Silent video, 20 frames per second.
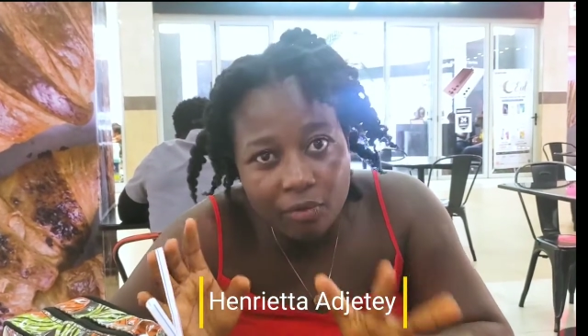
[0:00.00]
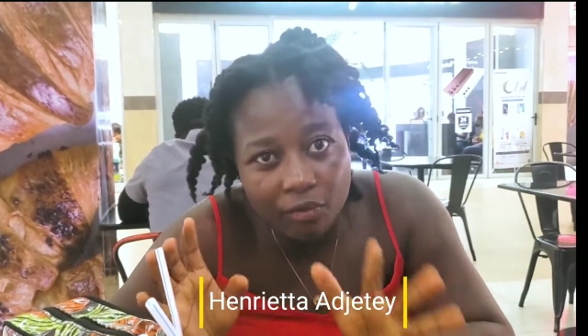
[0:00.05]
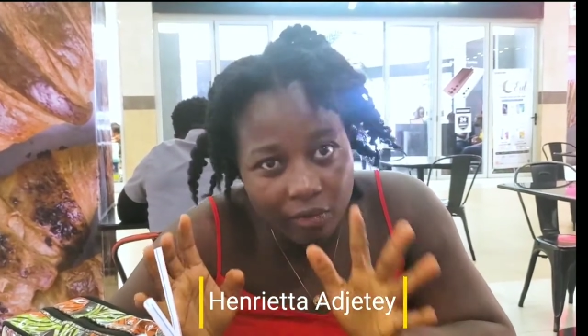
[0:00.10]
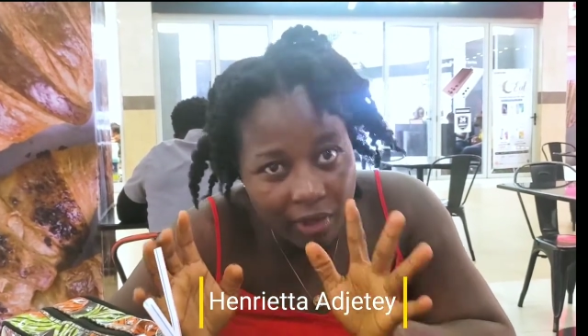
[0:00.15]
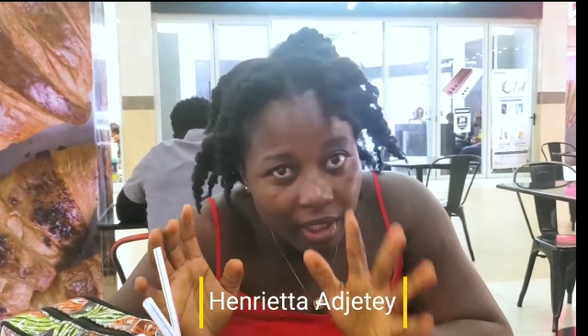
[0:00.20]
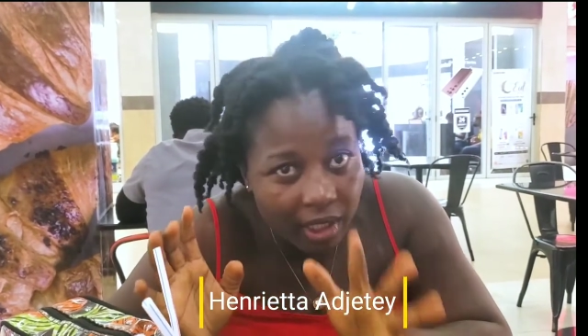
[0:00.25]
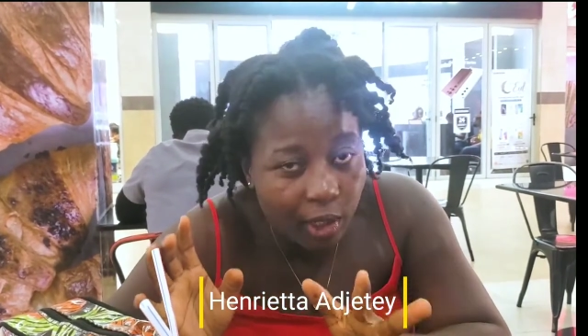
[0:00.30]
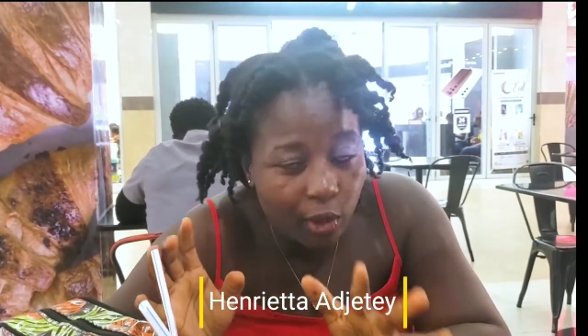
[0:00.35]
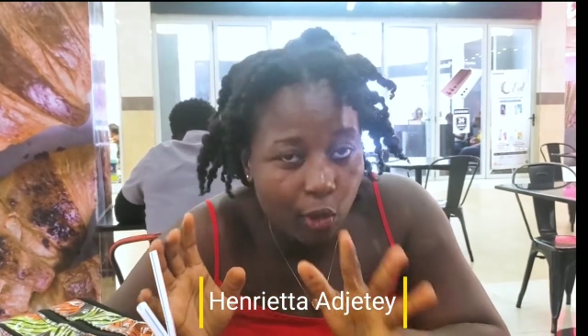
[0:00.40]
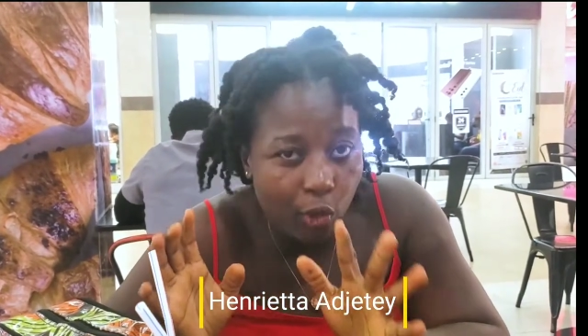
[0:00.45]

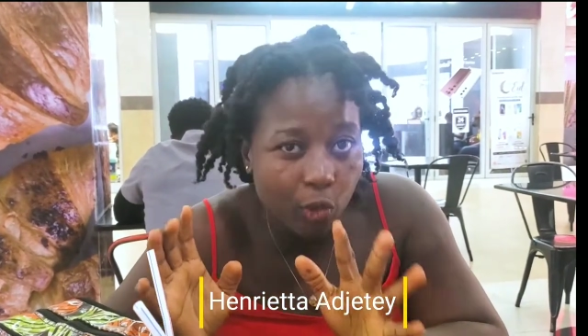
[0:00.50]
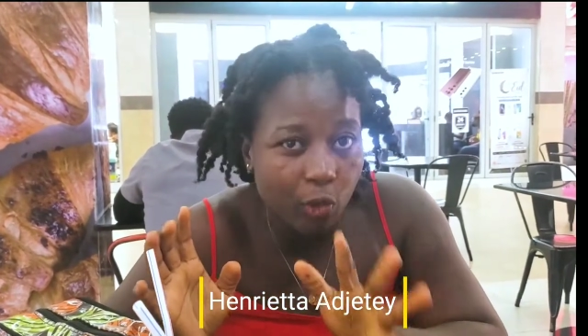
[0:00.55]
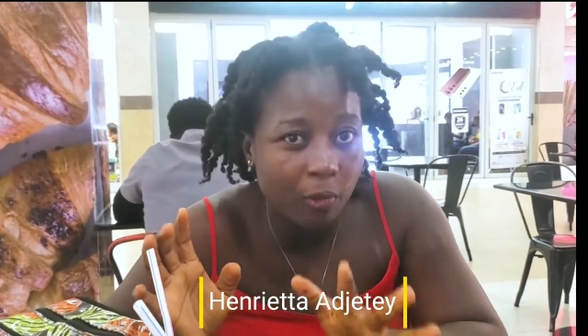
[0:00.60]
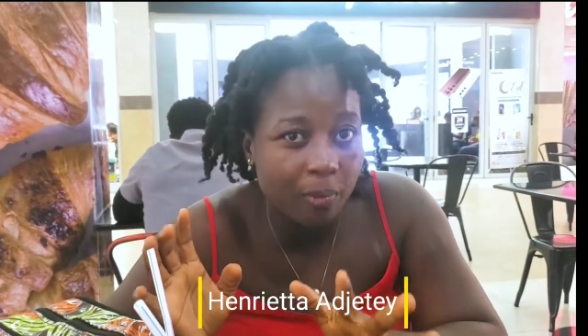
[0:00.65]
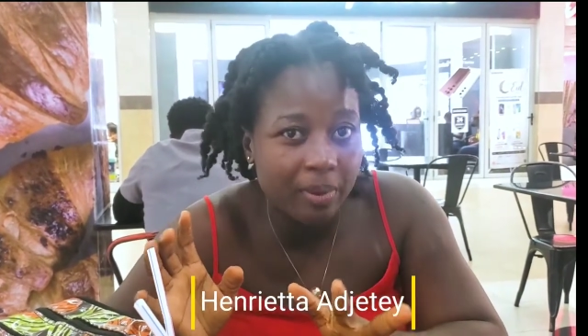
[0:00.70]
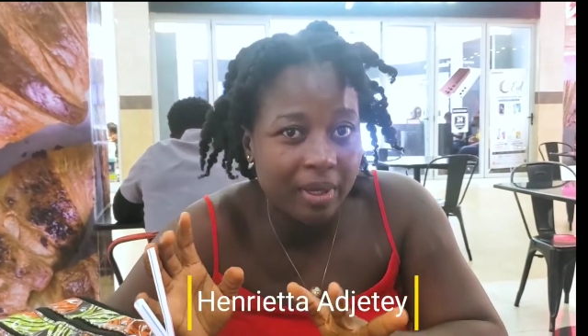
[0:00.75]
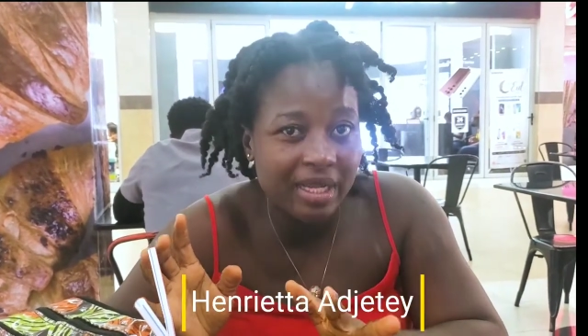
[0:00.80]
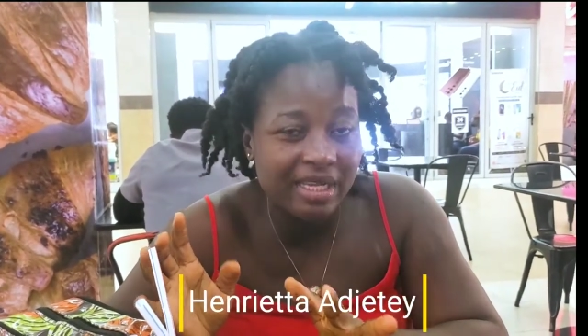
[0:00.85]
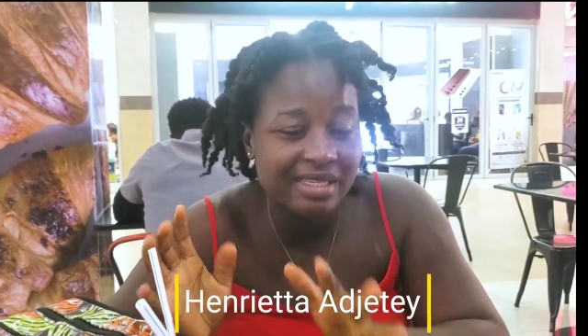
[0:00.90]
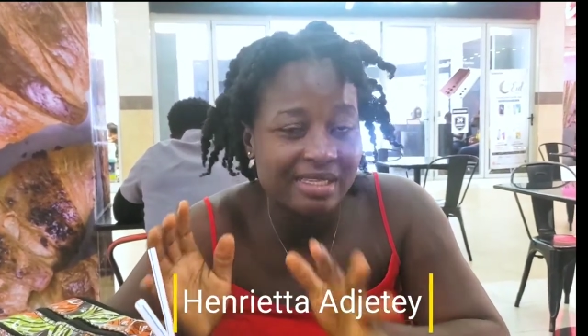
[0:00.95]
really cool
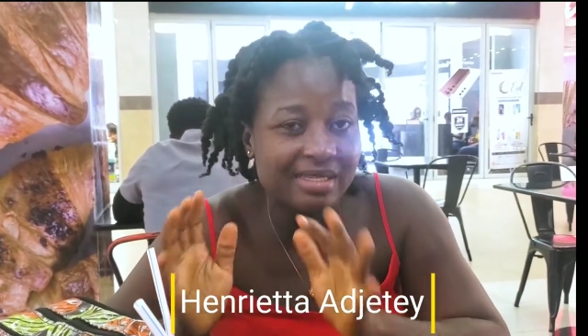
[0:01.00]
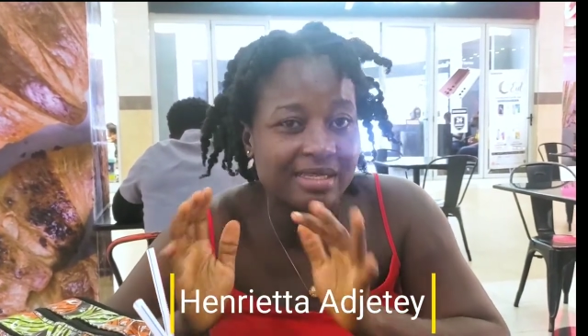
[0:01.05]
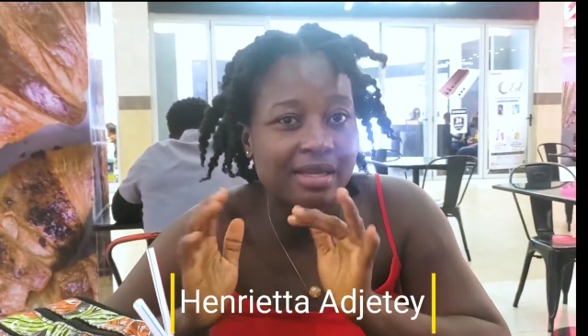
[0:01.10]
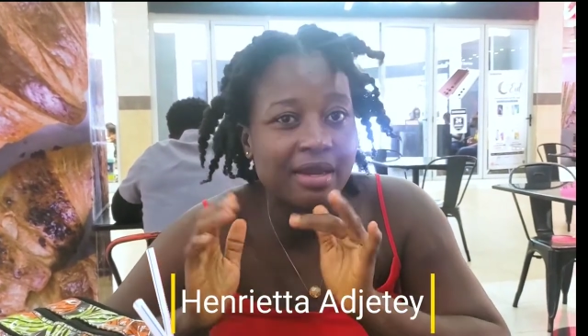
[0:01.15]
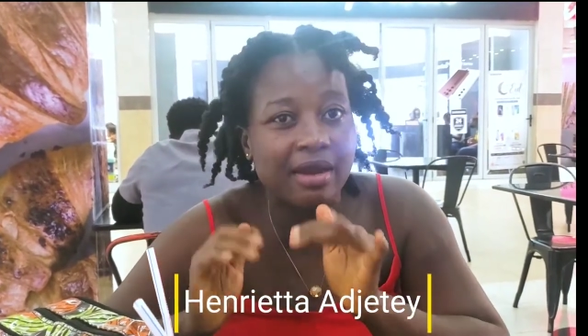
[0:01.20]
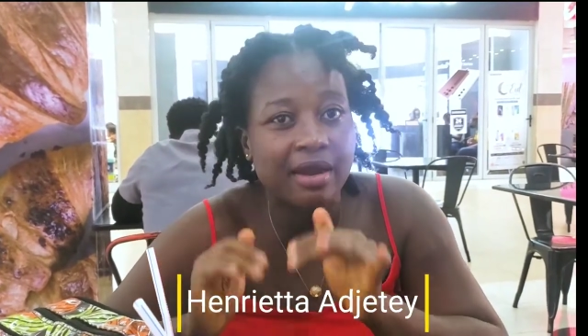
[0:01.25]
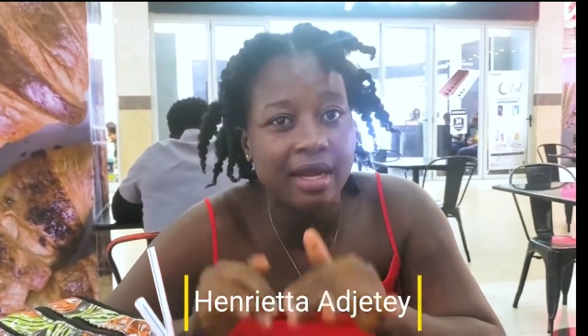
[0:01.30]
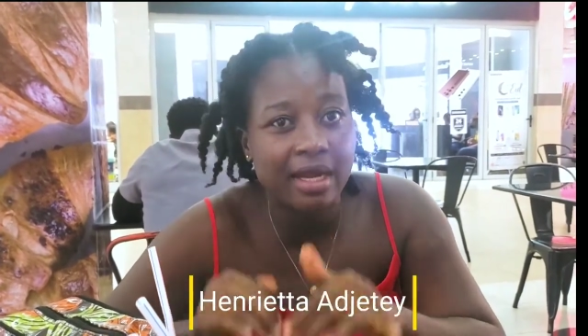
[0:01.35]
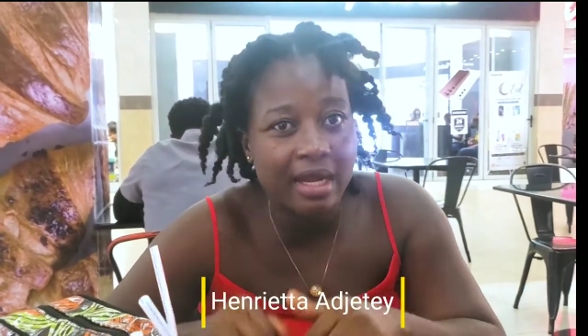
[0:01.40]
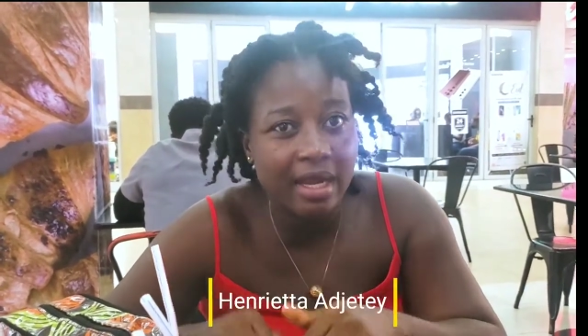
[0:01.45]
places
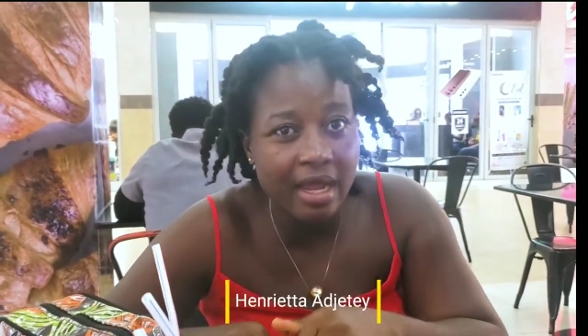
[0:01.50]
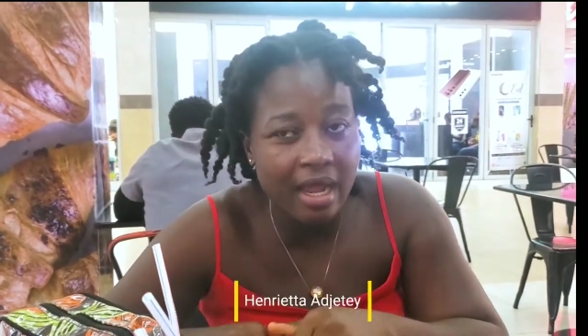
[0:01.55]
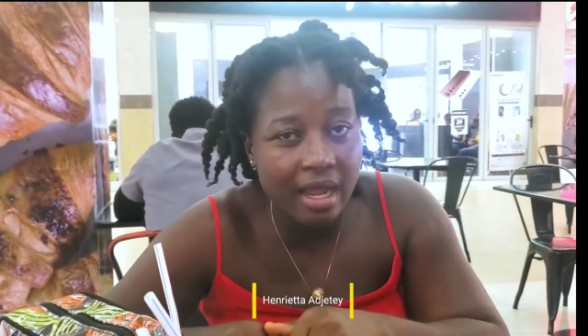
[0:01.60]
here in